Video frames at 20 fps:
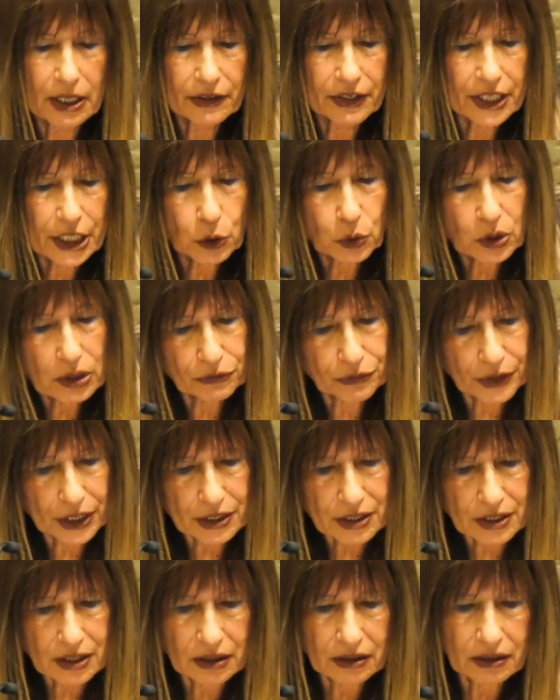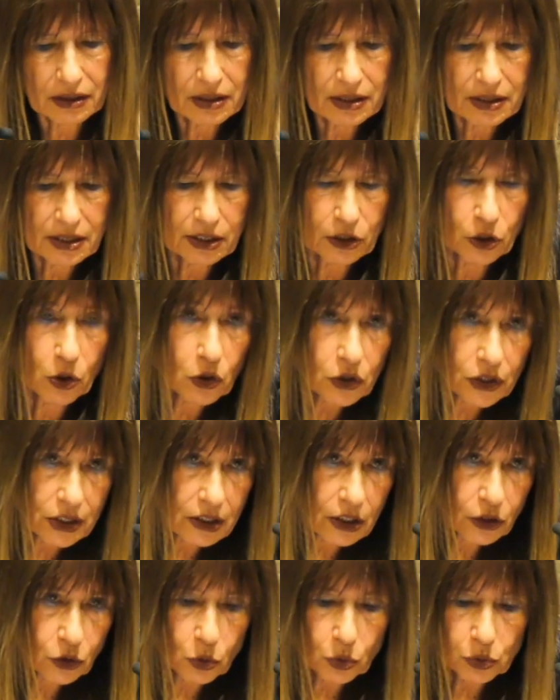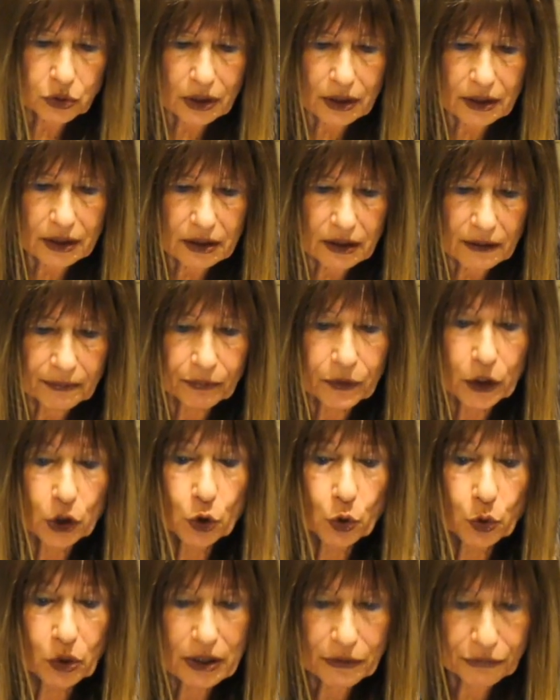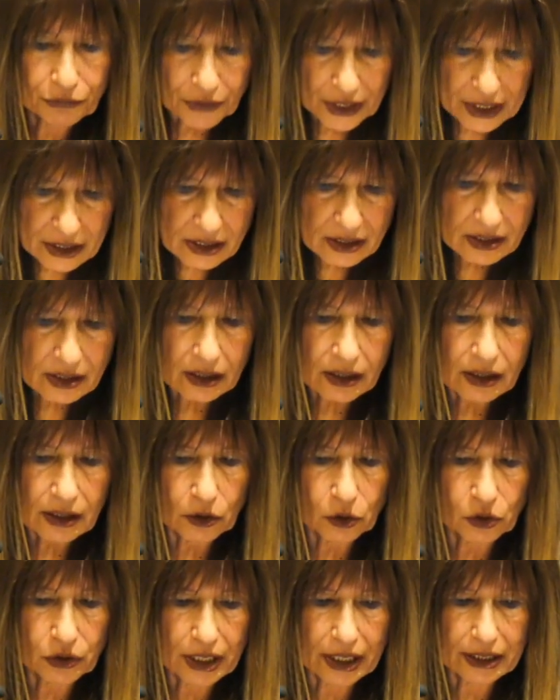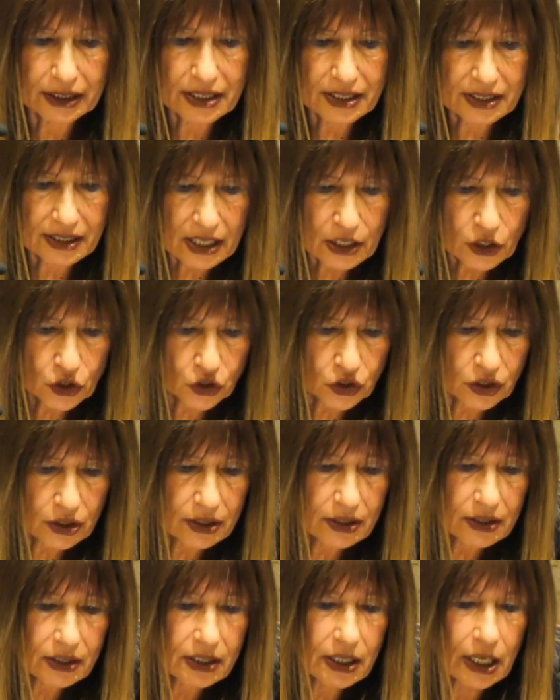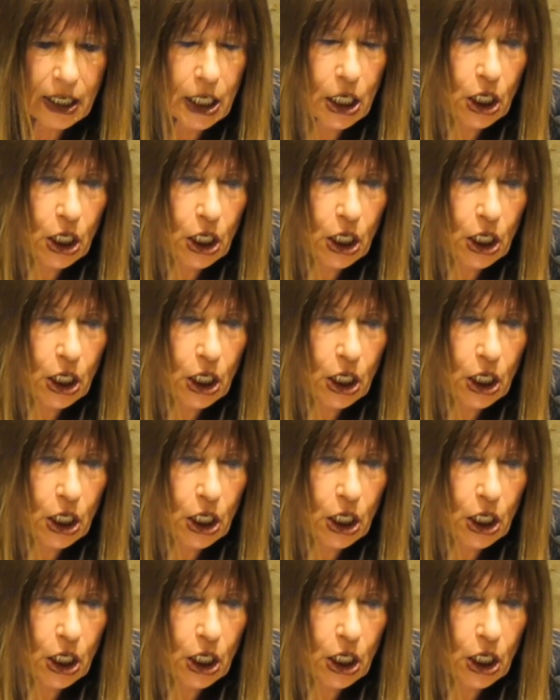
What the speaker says: the universities constituted universal organizations